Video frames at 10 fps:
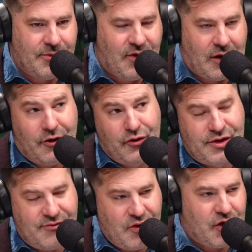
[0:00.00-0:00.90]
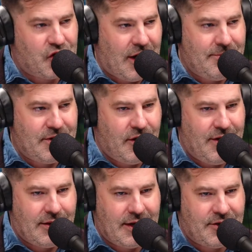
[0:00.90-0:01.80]
So we've got hundreds of you that chimed in
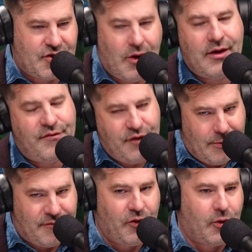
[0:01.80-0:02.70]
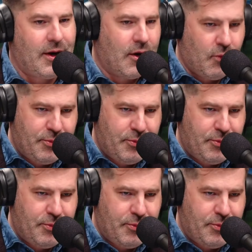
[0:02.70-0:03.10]
on that, letting us know how you feel about photoradar.